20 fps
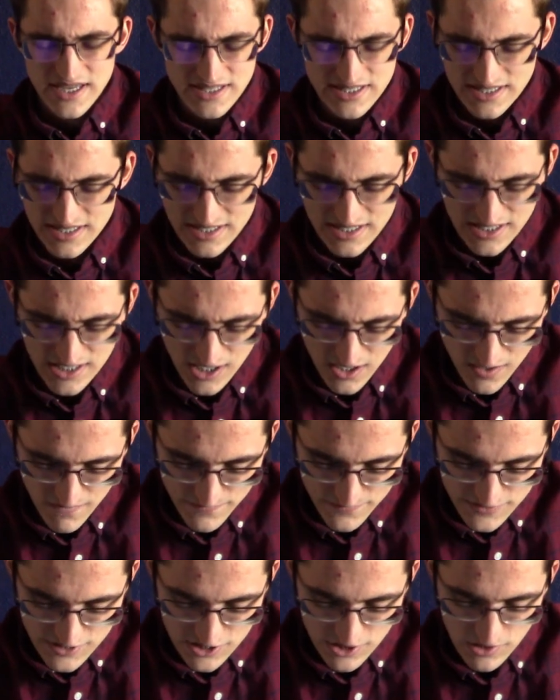and
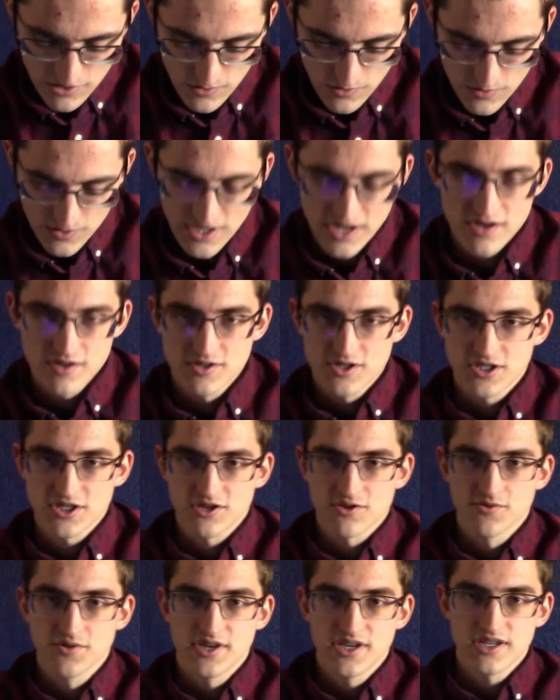stuff, so they're just
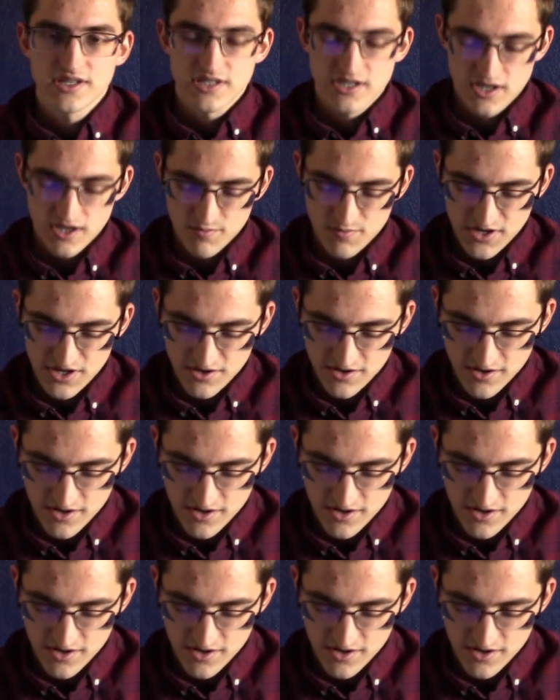agreeing to come here